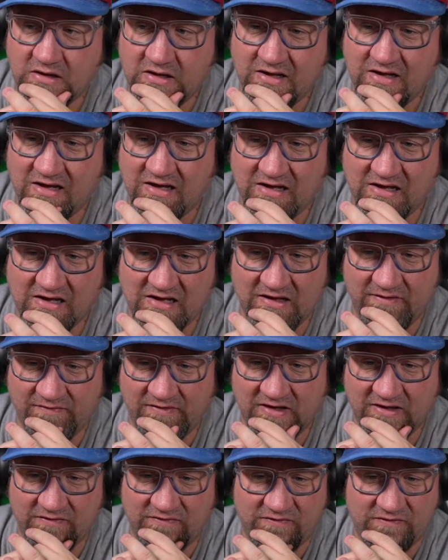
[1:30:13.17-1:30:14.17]
I've
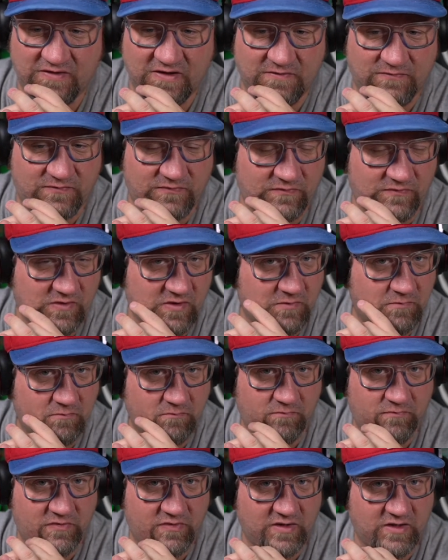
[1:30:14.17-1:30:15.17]
got stuff
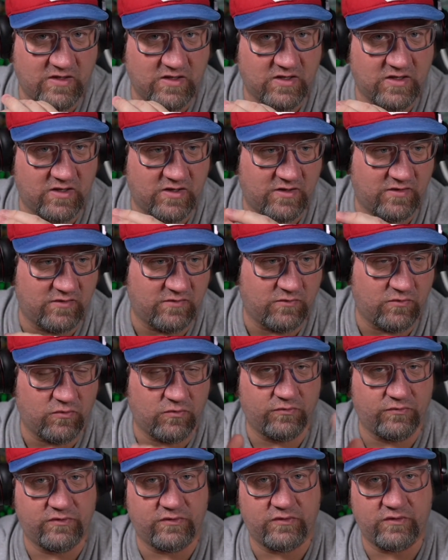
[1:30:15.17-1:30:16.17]
from the
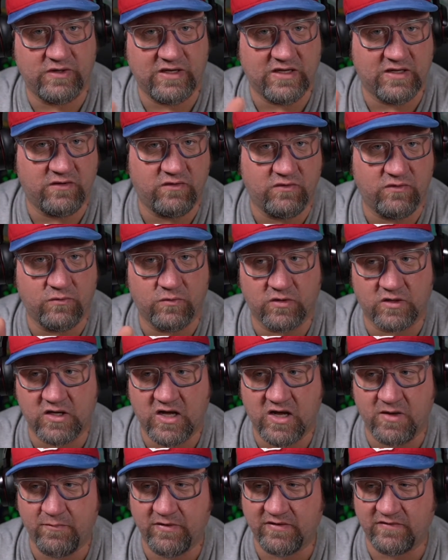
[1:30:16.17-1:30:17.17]
older and newer
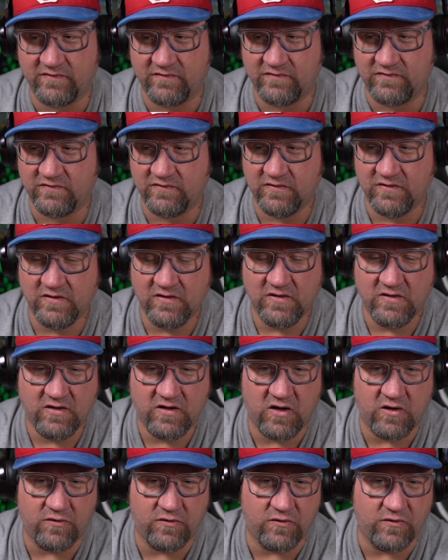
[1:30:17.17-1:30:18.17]
comics,
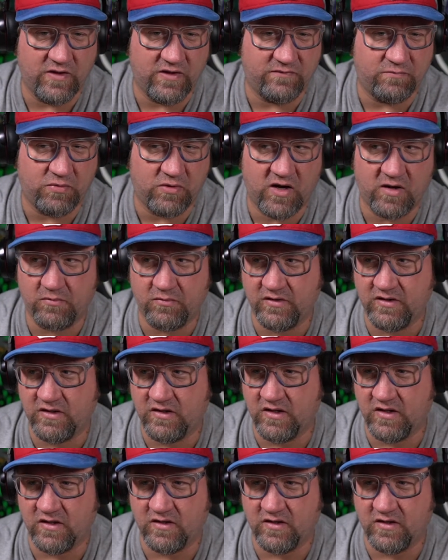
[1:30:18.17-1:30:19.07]
although that's probably